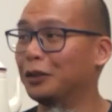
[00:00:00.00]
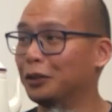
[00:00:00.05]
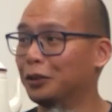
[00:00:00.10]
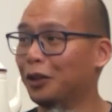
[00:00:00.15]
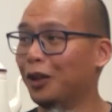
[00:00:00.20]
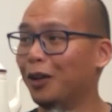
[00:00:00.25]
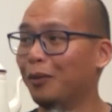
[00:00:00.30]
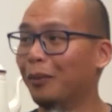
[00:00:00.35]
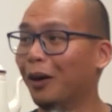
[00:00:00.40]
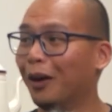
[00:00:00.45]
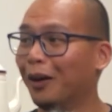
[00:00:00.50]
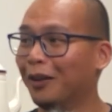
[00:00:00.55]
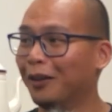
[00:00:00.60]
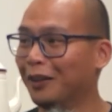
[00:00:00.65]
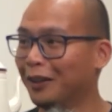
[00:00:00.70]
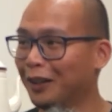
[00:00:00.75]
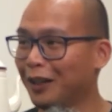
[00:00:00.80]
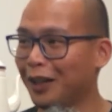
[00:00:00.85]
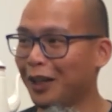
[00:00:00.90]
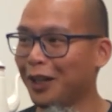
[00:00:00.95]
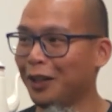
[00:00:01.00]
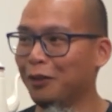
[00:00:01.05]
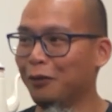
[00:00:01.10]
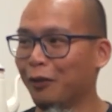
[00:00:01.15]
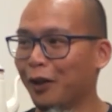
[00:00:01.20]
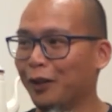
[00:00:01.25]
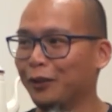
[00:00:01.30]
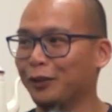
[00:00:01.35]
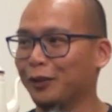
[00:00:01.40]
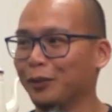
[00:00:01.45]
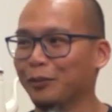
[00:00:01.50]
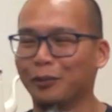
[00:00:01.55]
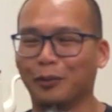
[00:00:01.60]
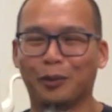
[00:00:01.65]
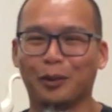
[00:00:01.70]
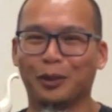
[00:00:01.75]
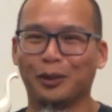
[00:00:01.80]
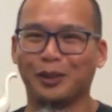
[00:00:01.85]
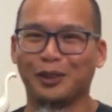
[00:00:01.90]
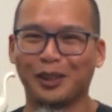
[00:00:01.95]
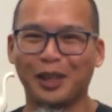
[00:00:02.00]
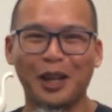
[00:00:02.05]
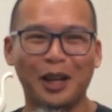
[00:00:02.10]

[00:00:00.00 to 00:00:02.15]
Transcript: talk about investment modes,